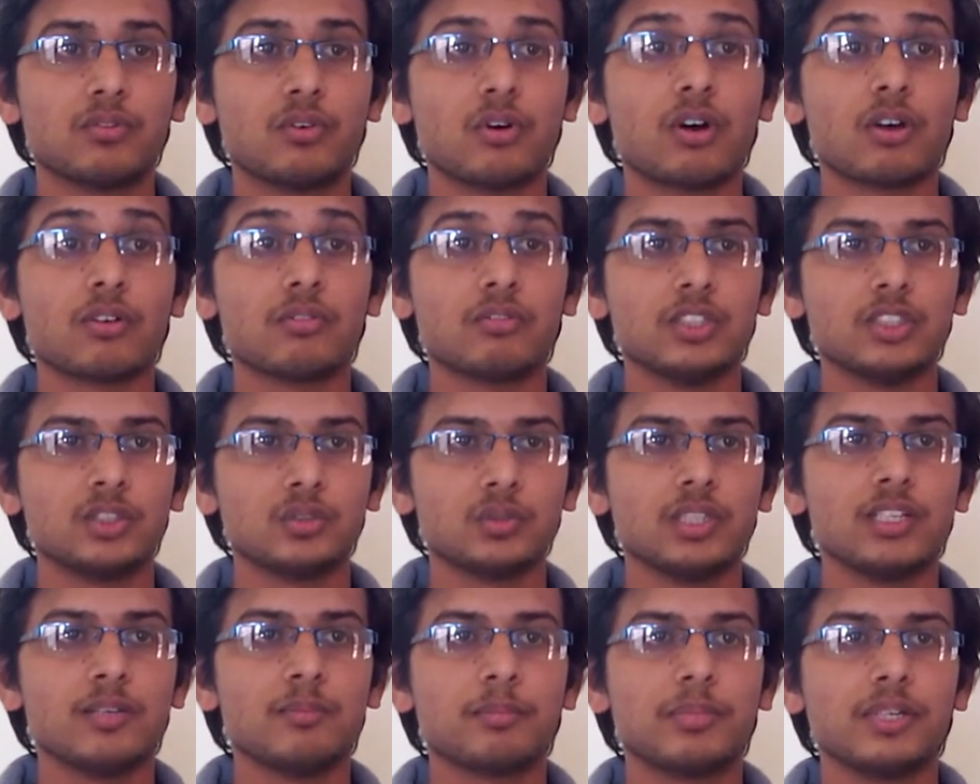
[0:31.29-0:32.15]
for
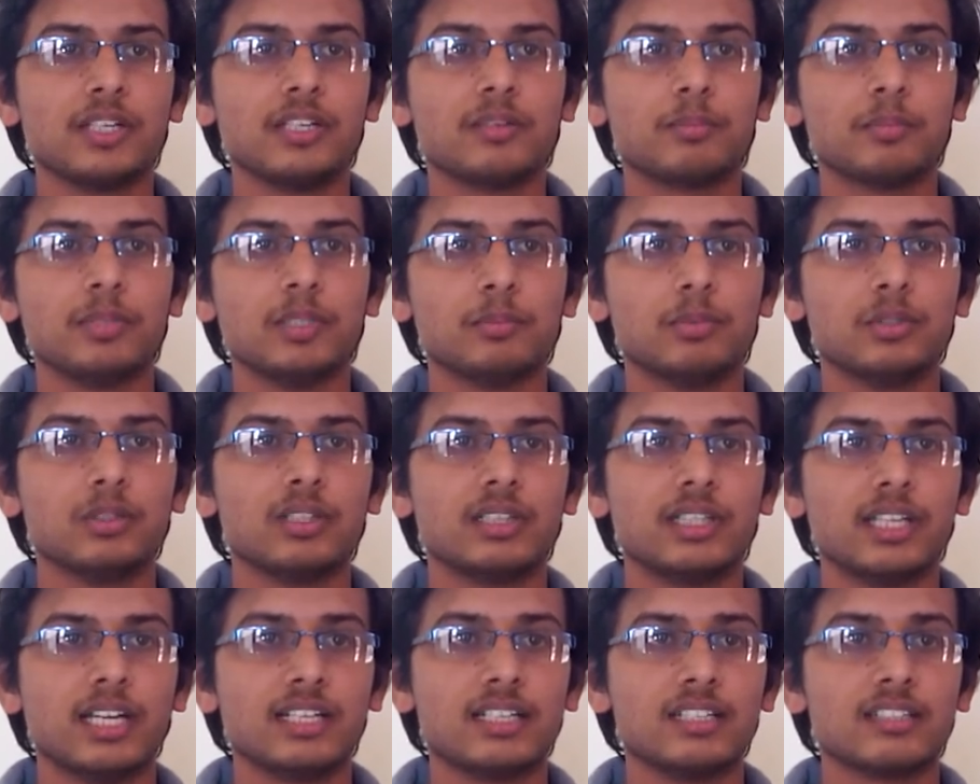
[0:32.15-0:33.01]
visually impaired
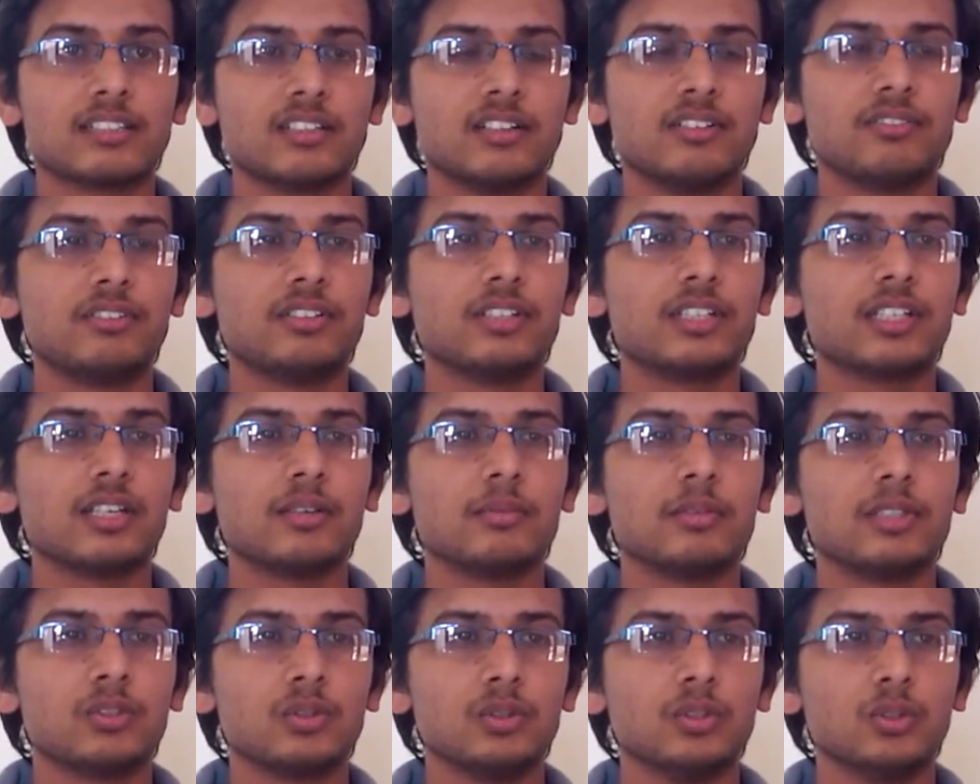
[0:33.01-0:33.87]
people that is
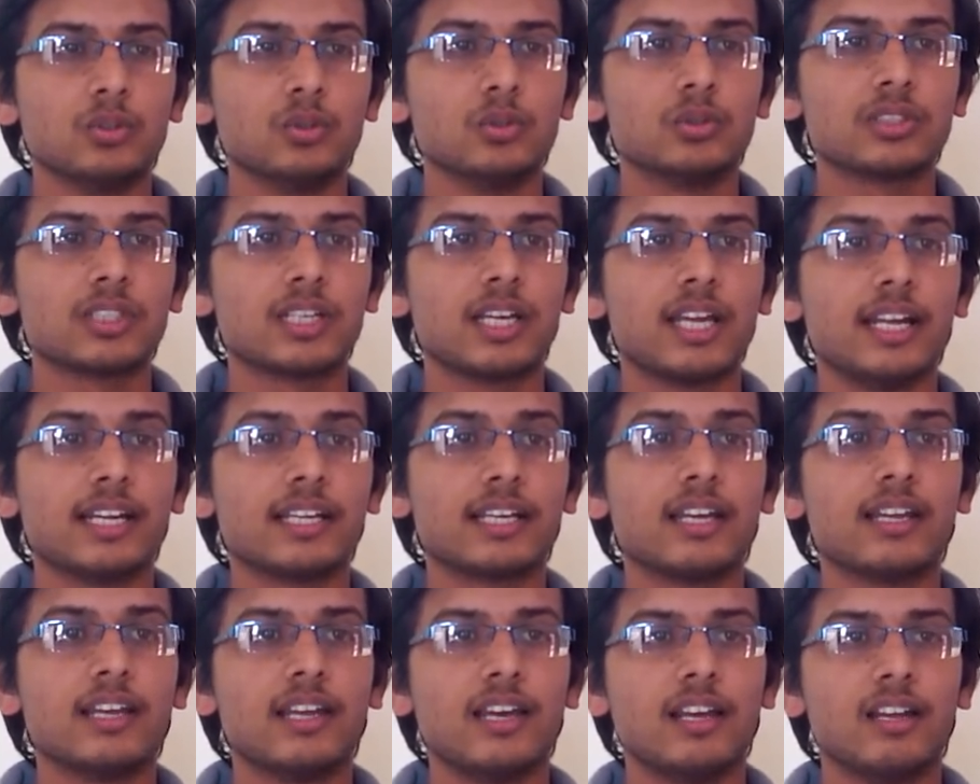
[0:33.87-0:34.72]
comfortable to use
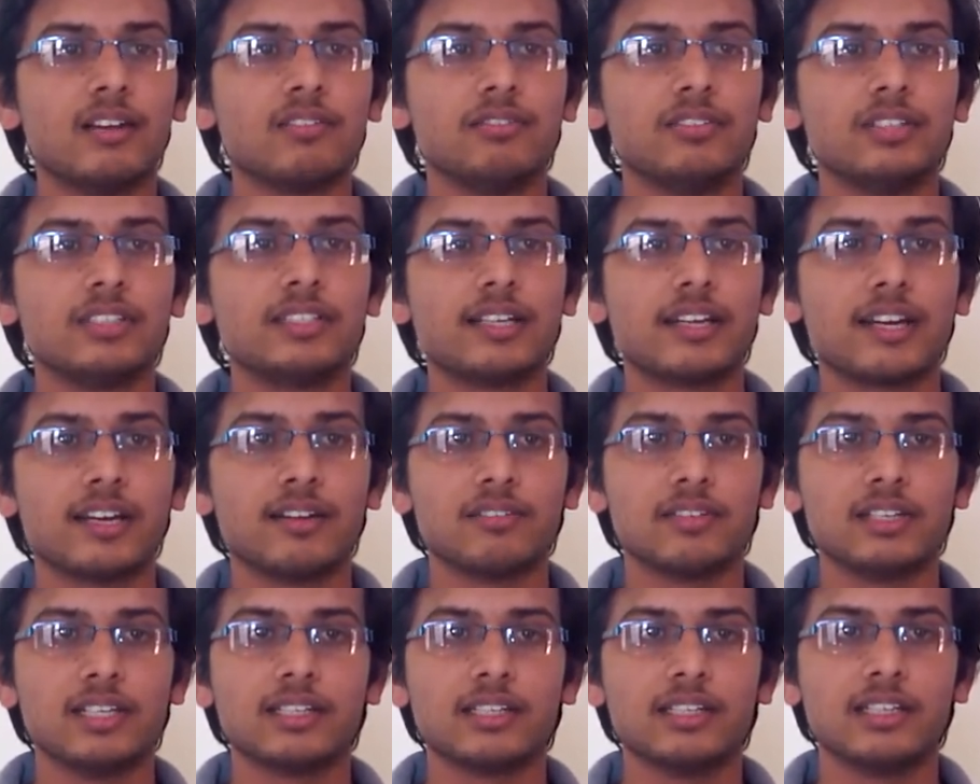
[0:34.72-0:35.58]
and can help with
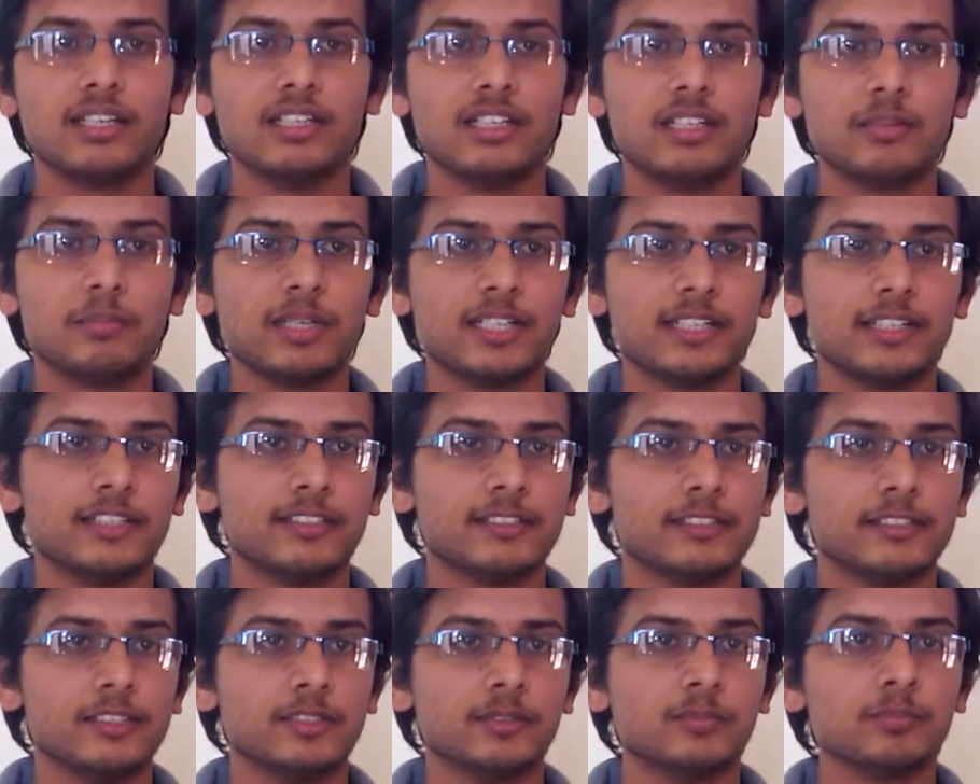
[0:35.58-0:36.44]
traveling
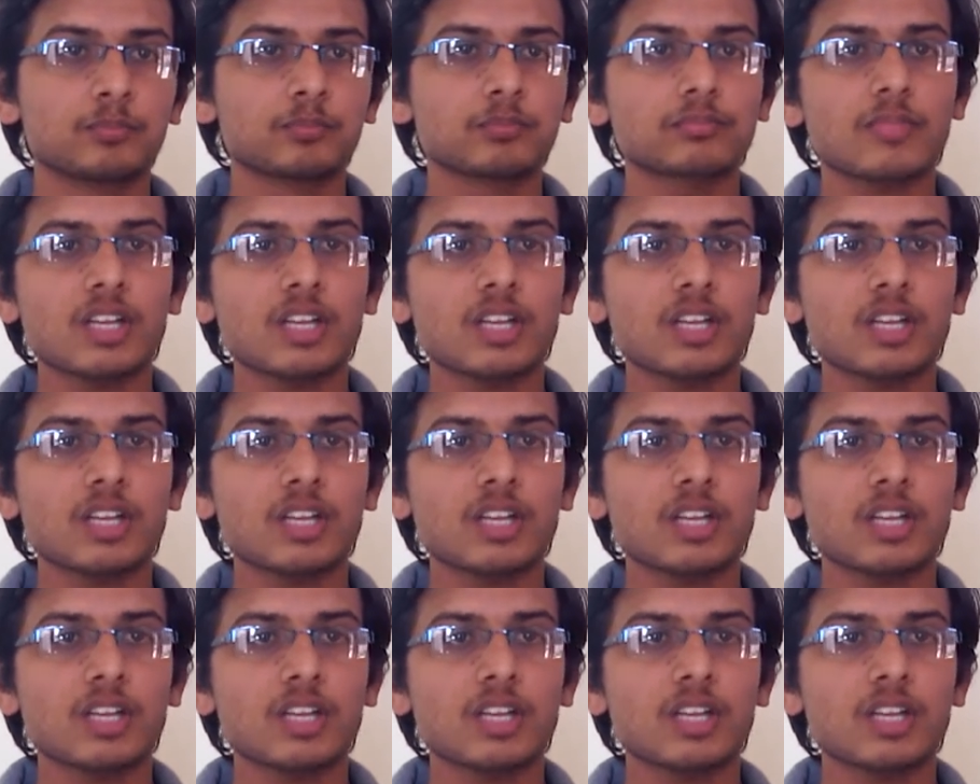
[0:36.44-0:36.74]
independently.